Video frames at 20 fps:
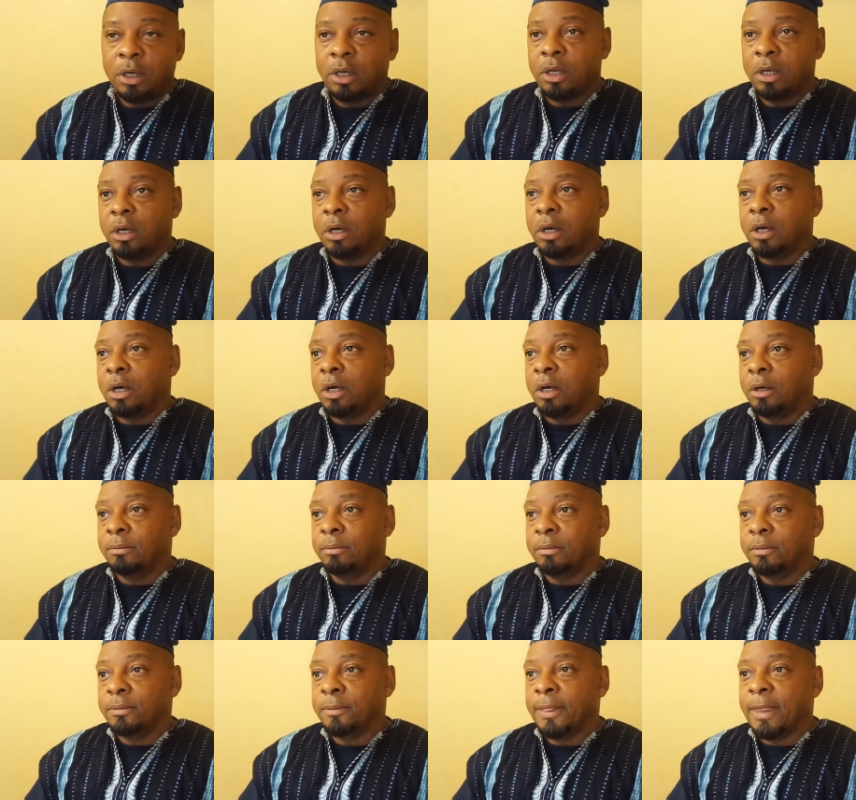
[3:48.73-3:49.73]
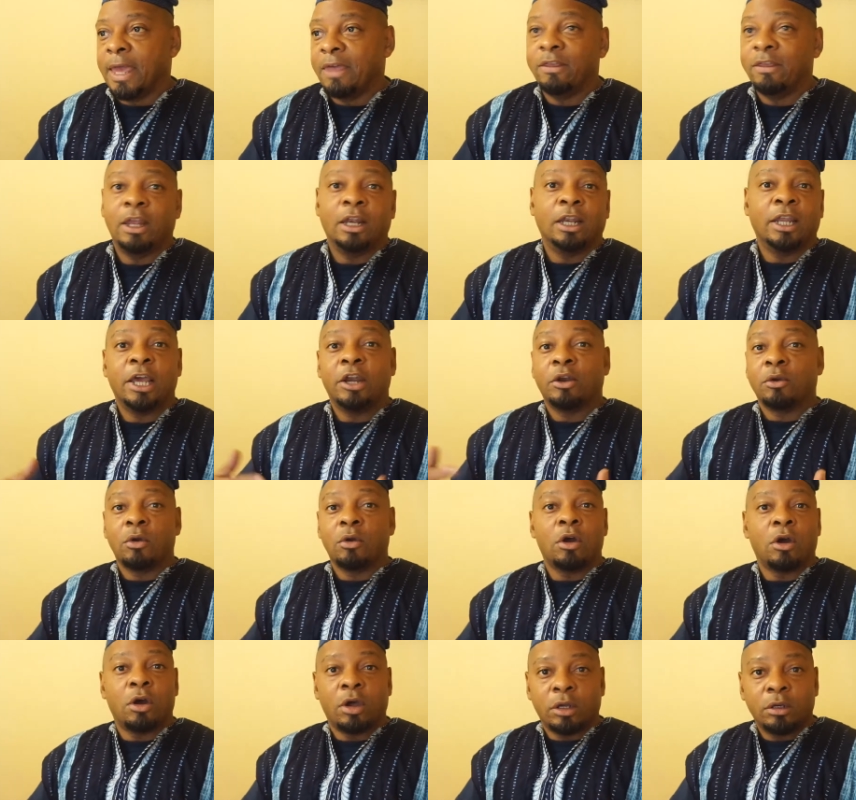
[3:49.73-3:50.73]
um, and then later
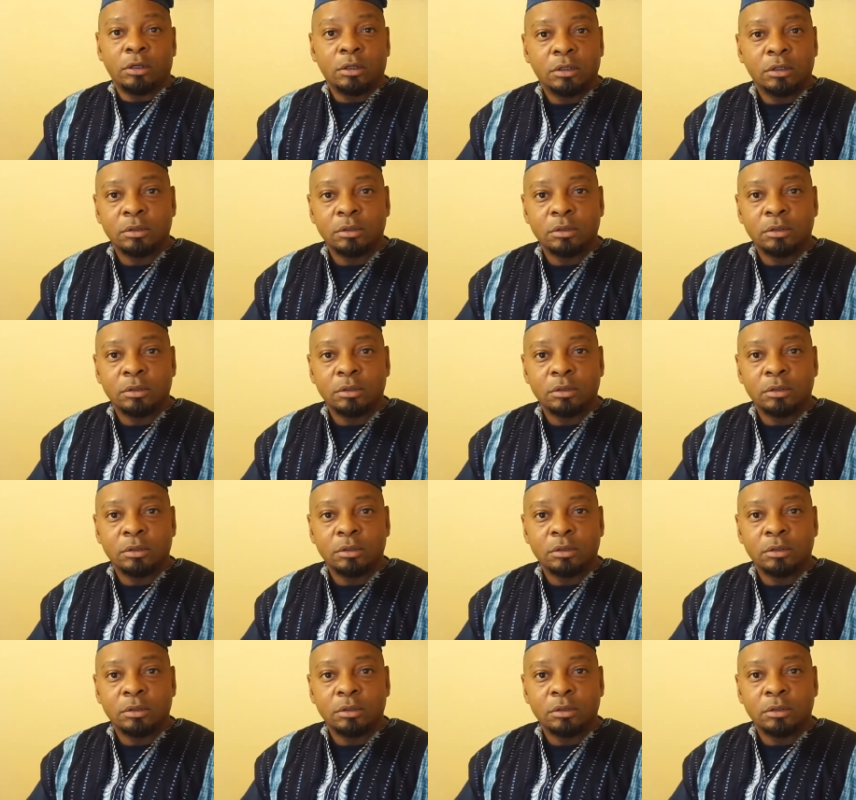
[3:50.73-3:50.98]
on